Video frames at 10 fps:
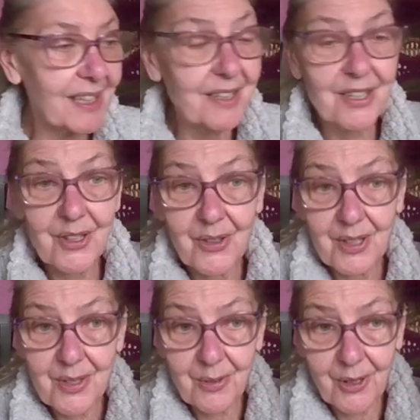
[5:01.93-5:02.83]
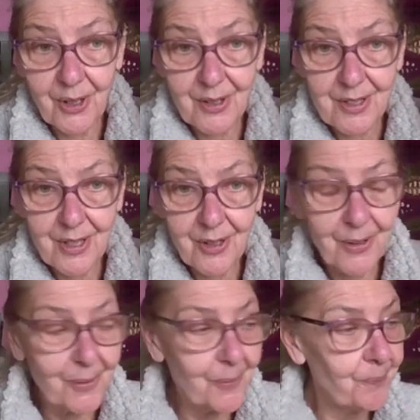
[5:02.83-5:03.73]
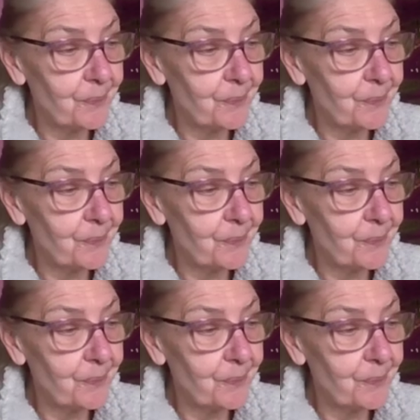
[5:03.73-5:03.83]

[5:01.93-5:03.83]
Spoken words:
And so this one also